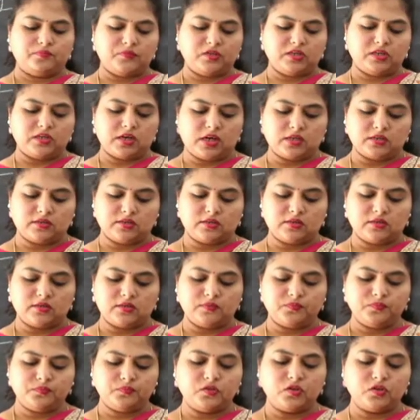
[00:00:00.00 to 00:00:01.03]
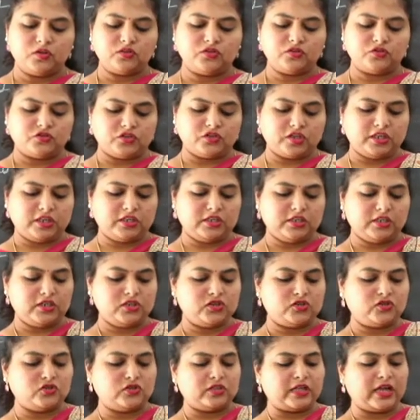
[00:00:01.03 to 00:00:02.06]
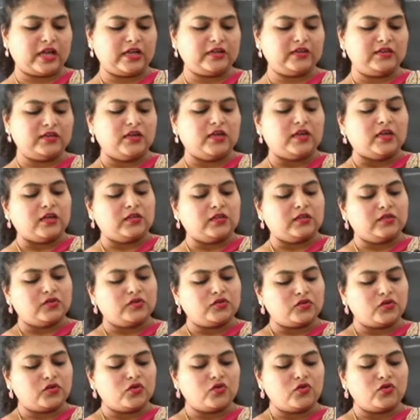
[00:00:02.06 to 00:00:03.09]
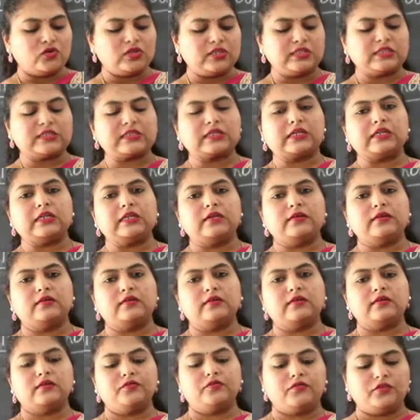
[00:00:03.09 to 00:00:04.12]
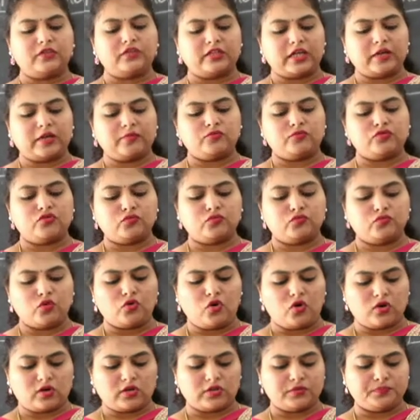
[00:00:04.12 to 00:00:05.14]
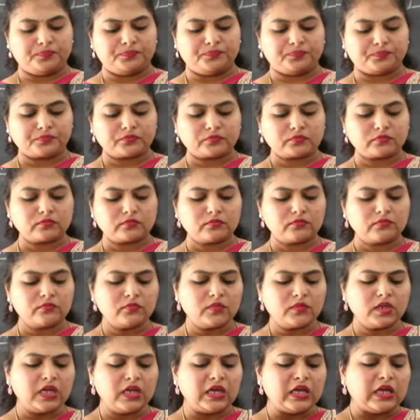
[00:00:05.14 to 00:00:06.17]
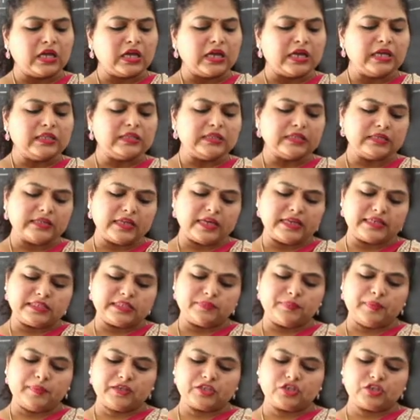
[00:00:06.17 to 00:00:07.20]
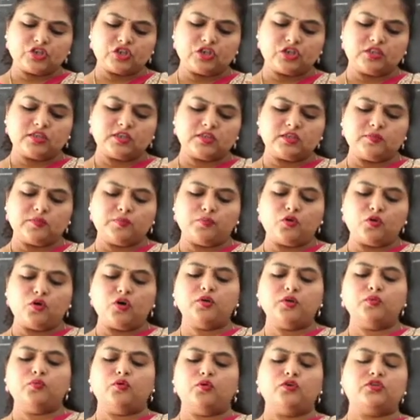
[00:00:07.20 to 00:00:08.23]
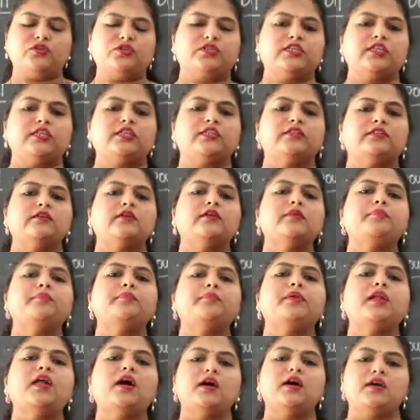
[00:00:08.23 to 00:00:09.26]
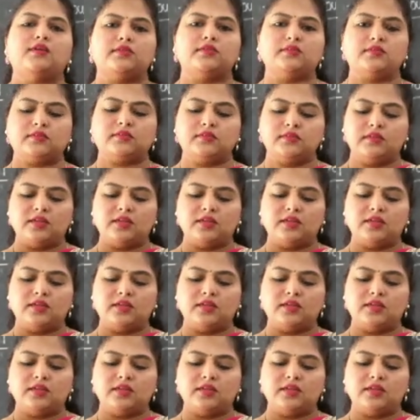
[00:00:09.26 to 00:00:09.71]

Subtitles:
gutter or the drainage so that the road is clear for them to walk. In the next picture, there's a boy watering the plants.